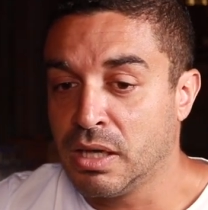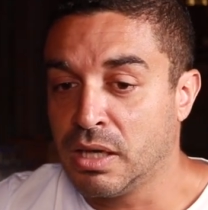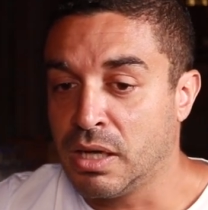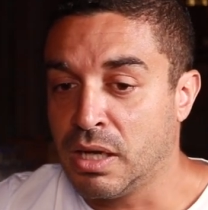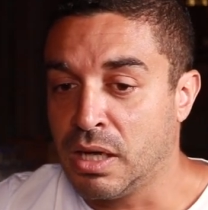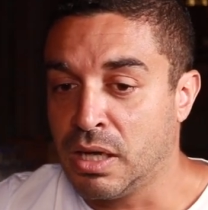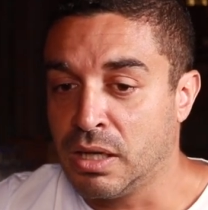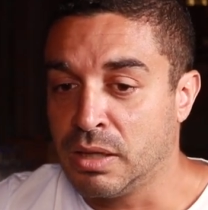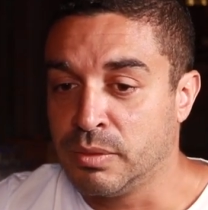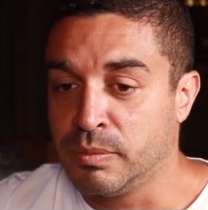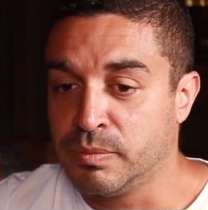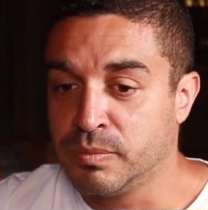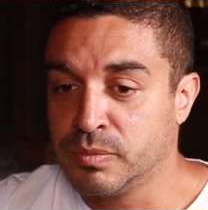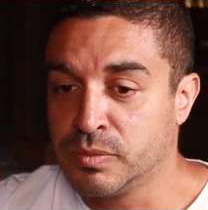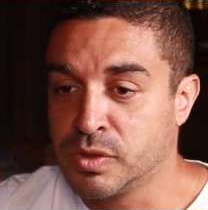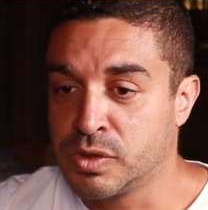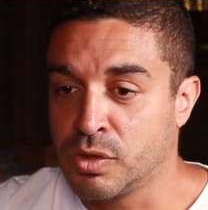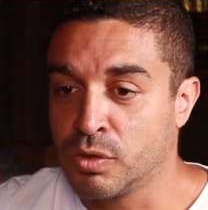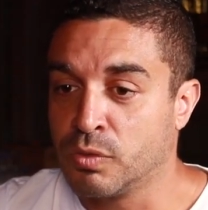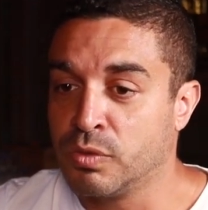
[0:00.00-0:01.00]

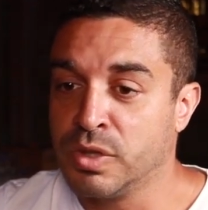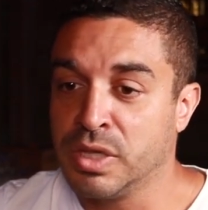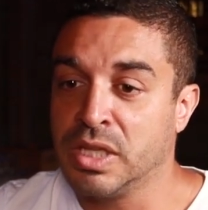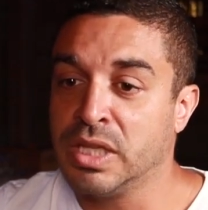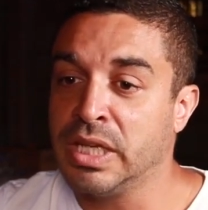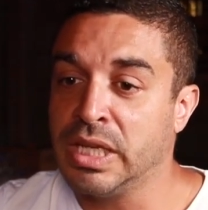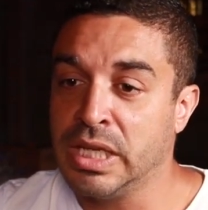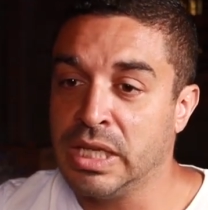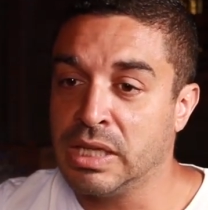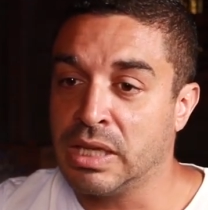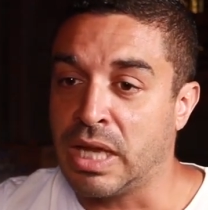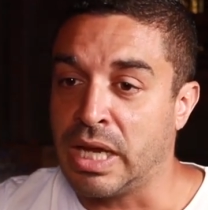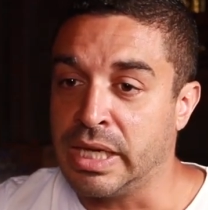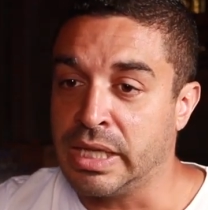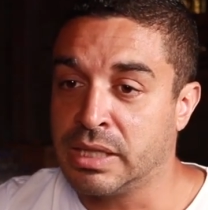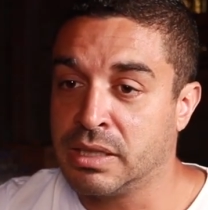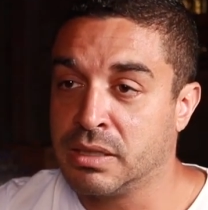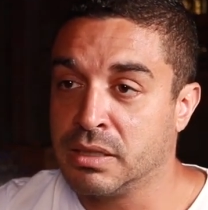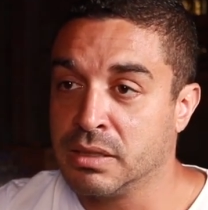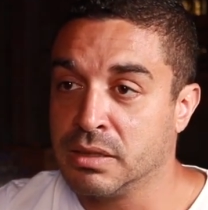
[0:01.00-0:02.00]
to really
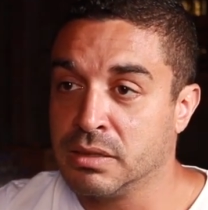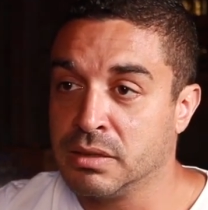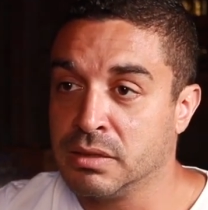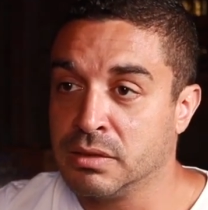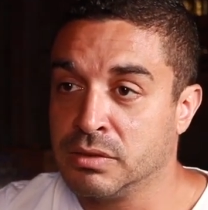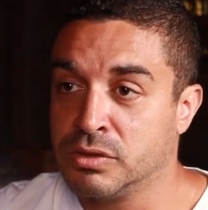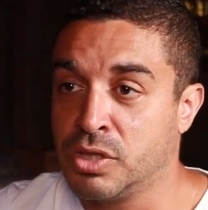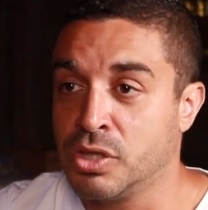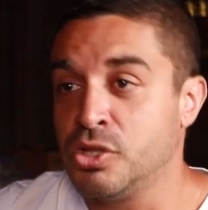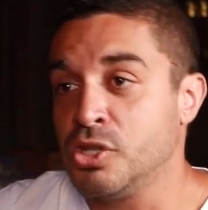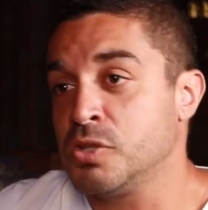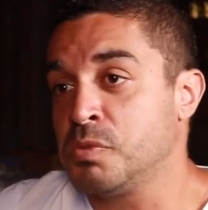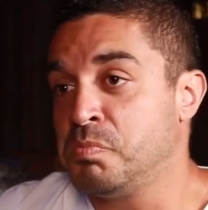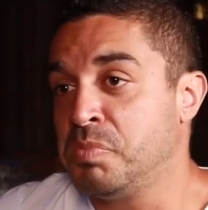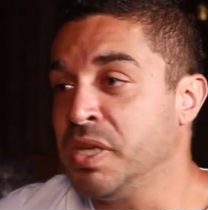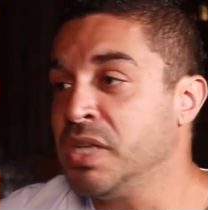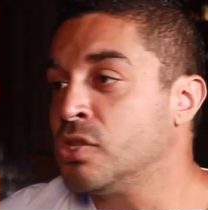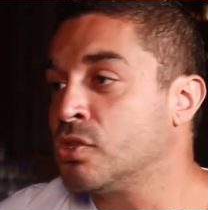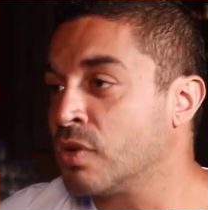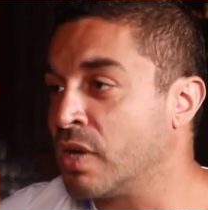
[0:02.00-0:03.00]
like to just
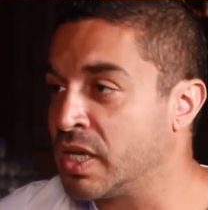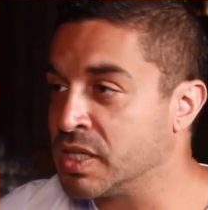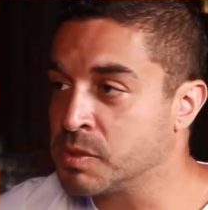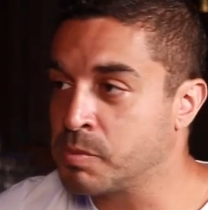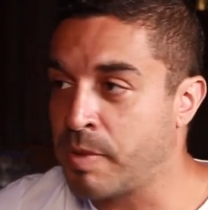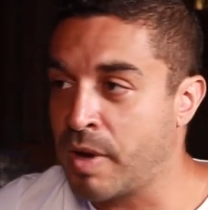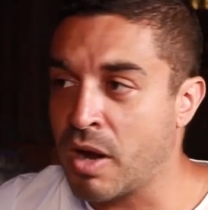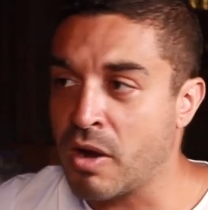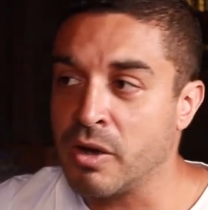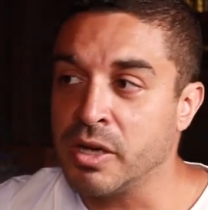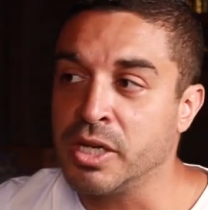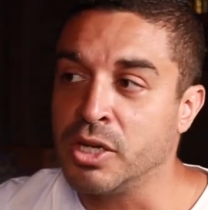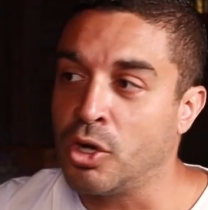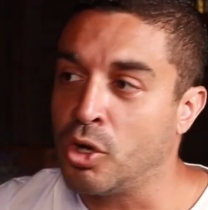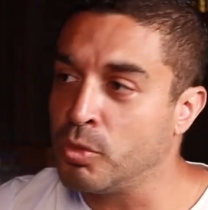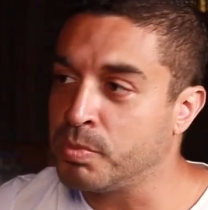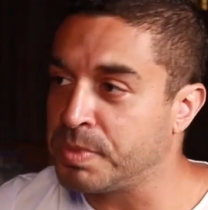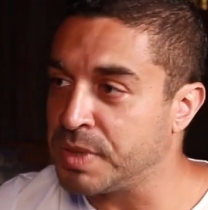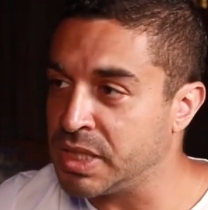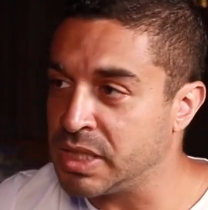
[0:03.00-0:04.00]
be transparent and
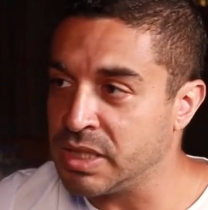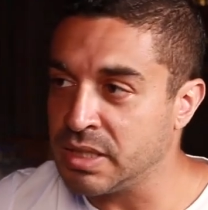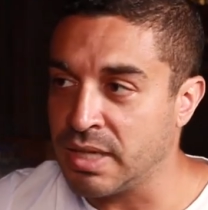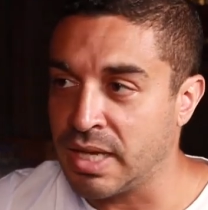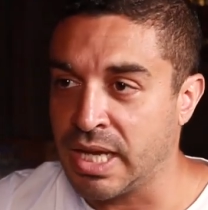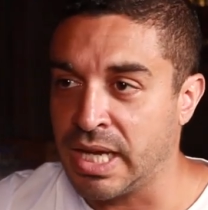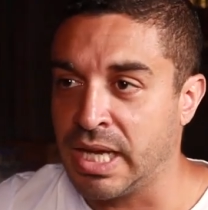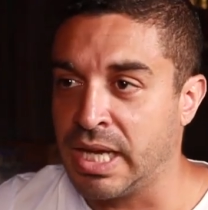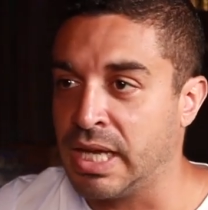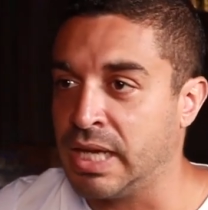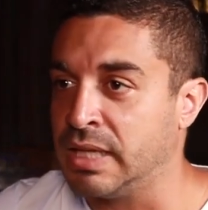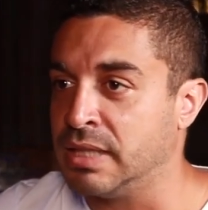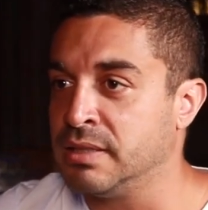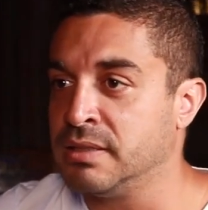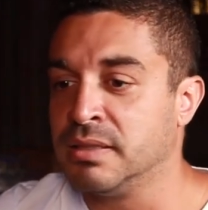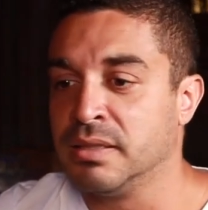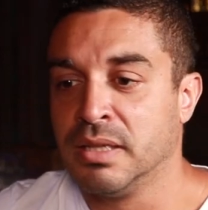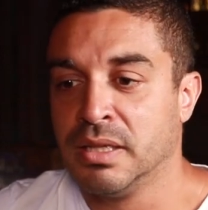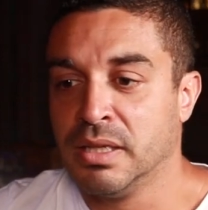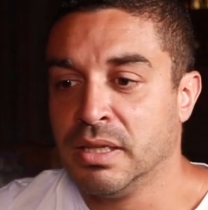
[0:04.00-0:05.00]
open,
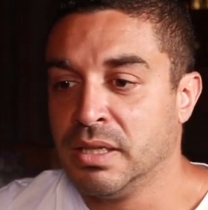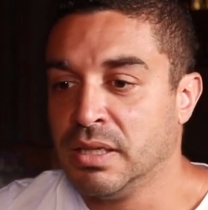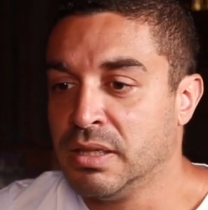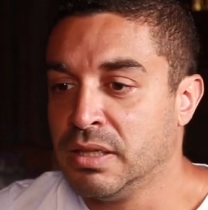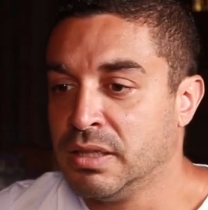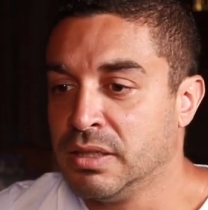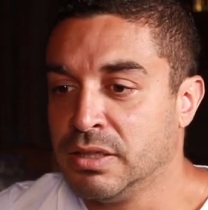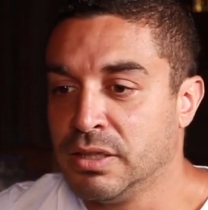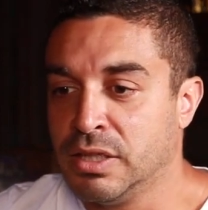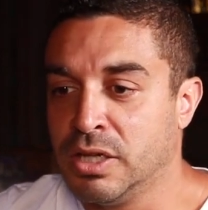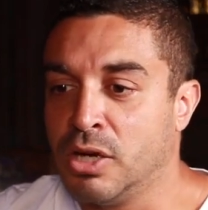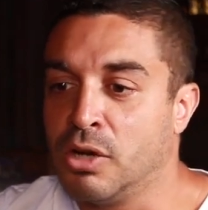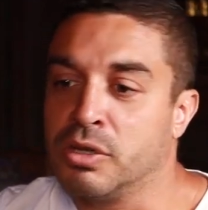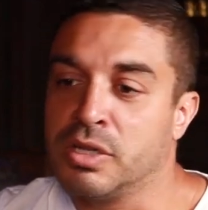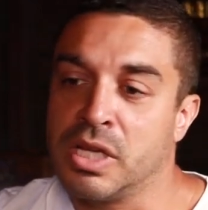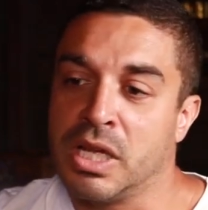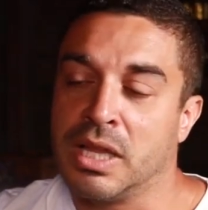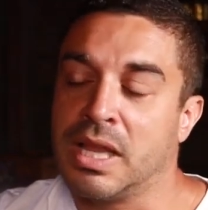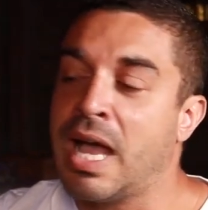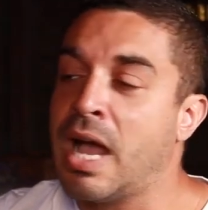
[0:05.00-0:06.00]
and
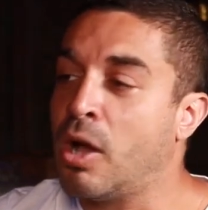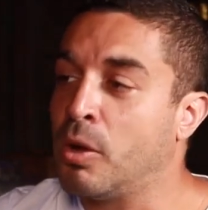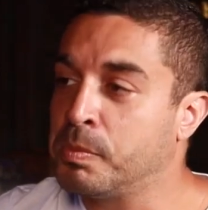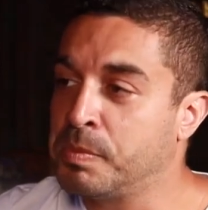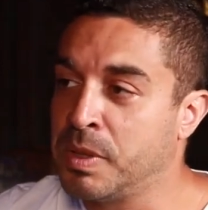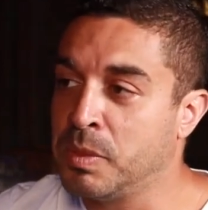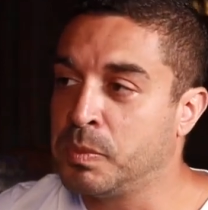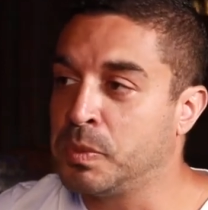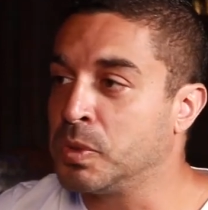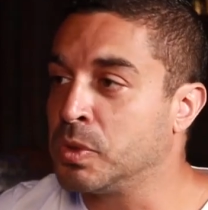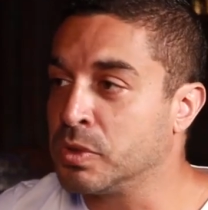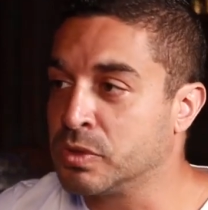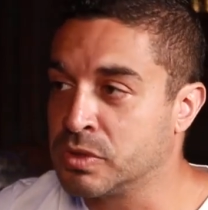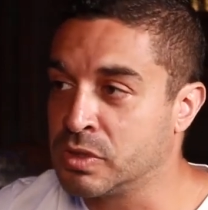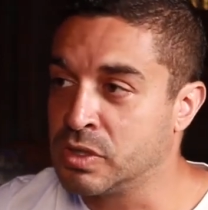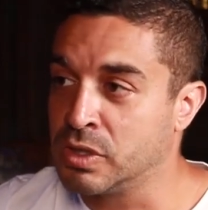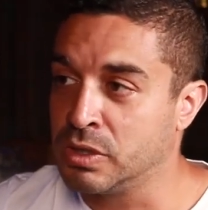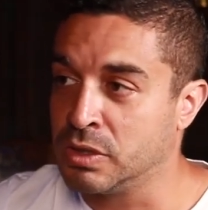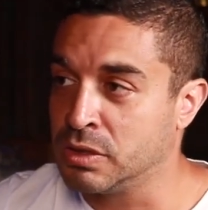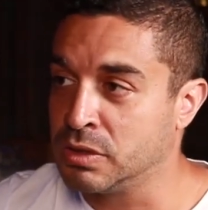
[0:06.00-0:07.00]
to allow people
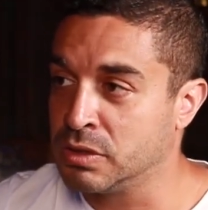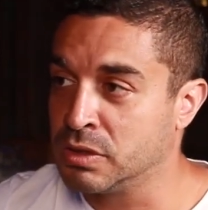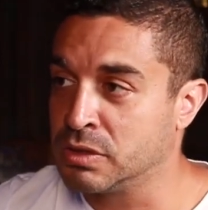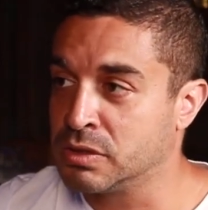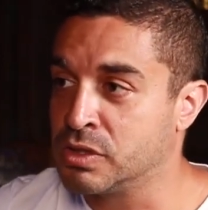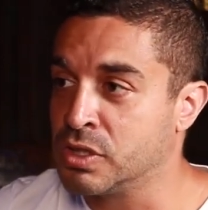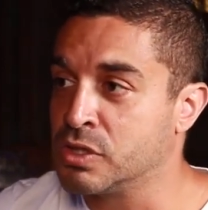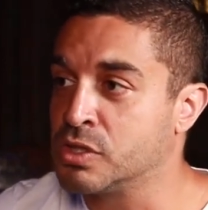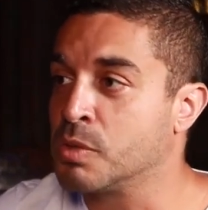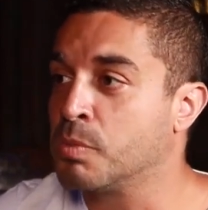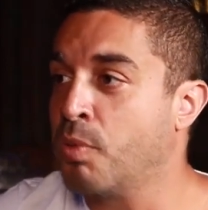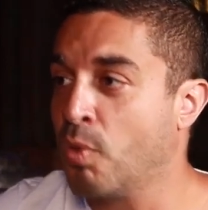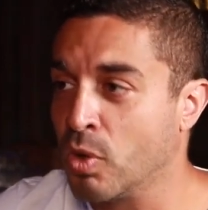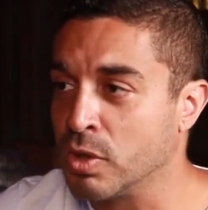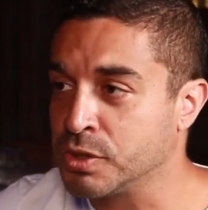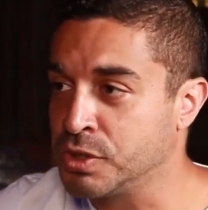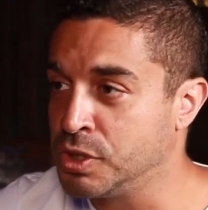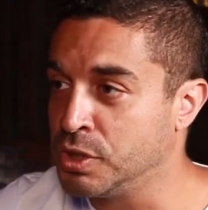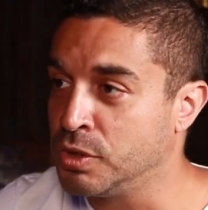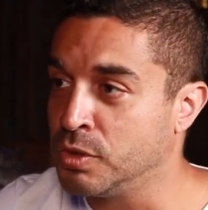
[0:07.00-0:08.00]
to
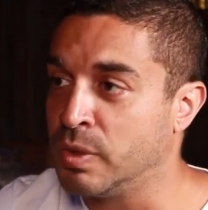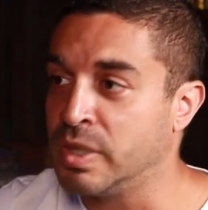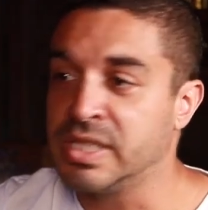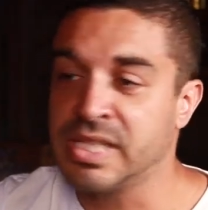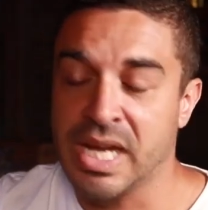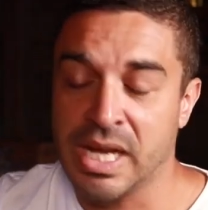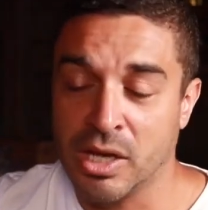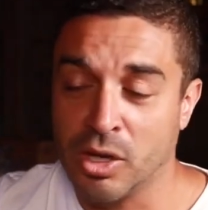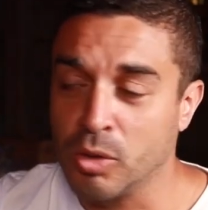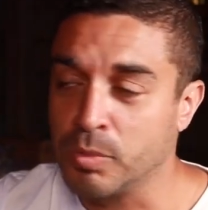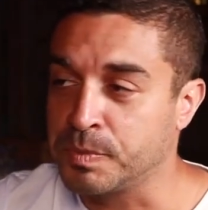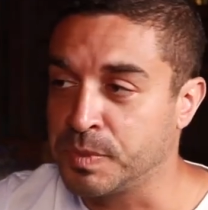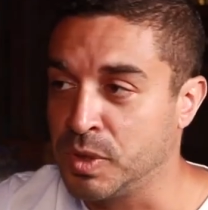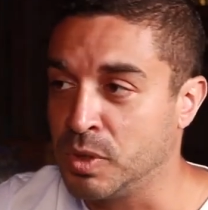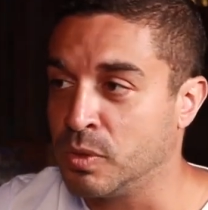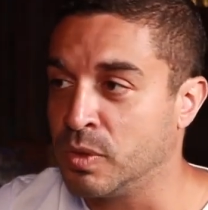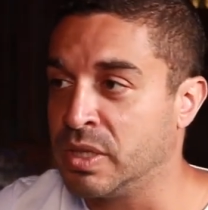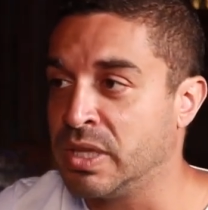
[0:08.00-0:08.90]
support you and to help you.